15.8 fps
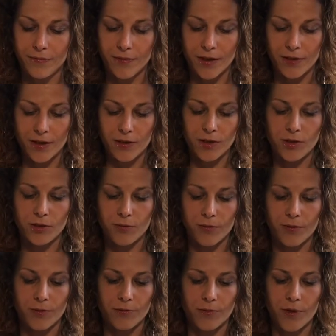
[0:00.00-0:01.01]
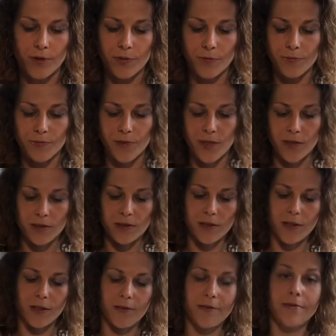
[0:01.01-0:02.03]
And then this, oh no, that's
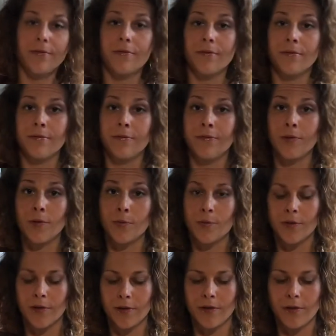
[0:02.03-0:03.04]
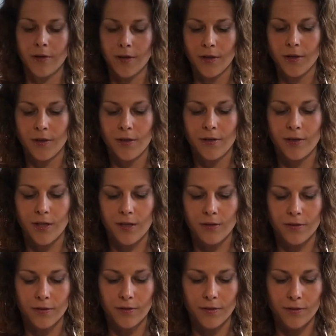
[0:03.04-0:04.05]
like four more. Then